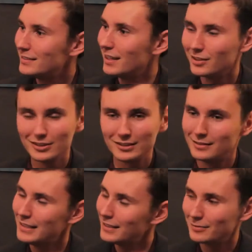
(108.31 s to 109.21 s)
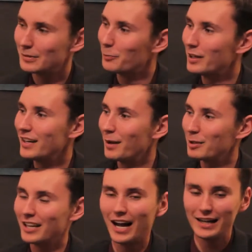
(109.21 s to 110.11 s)
They're just renaming
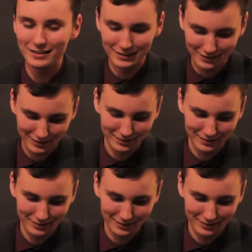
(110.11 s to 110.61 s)
it Island.